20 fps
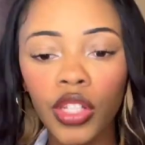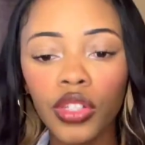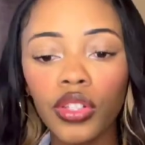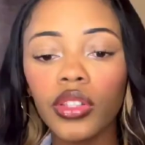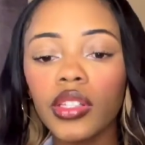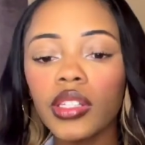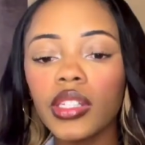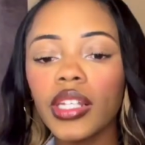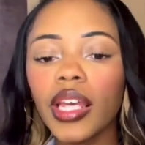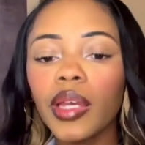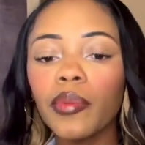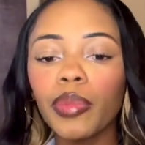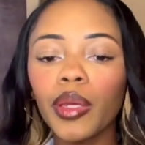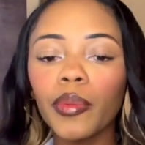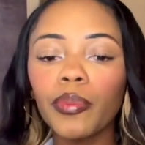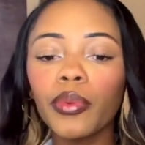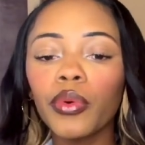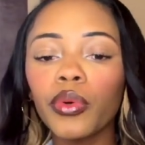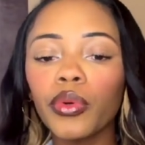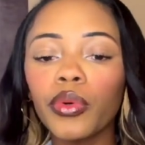So the same
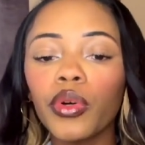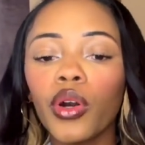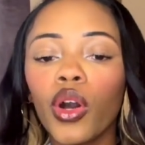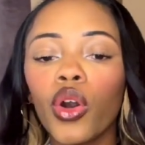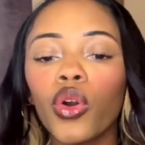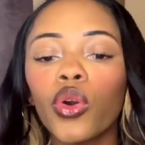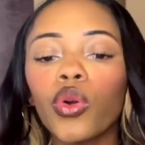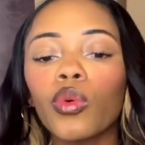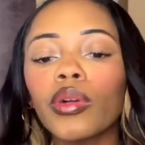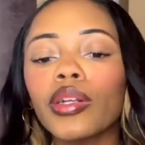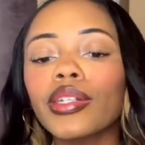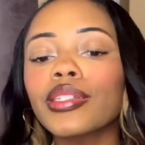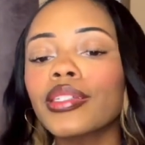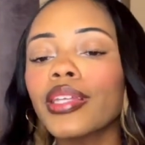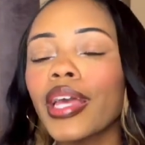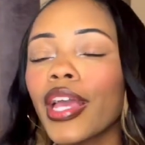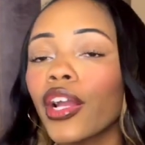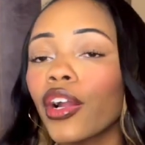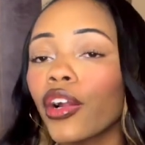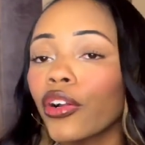people who were
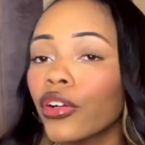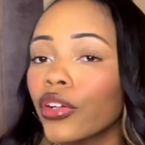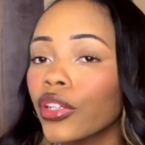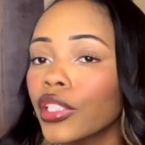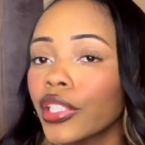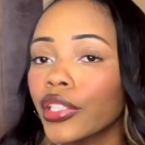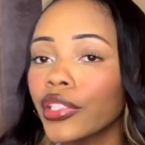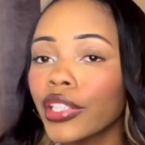saying earlier